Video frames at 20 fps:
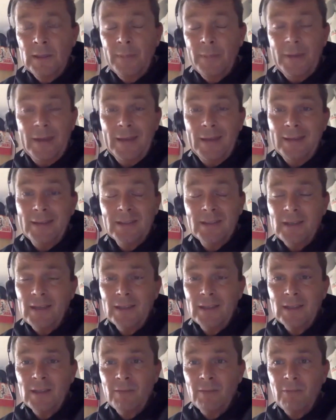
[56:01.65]
But
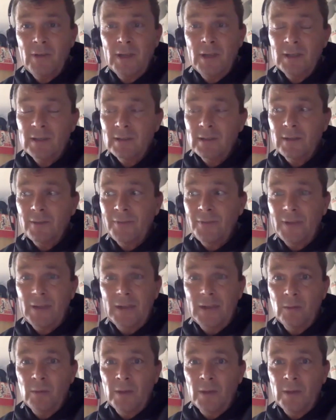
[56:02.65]
it's a real difficult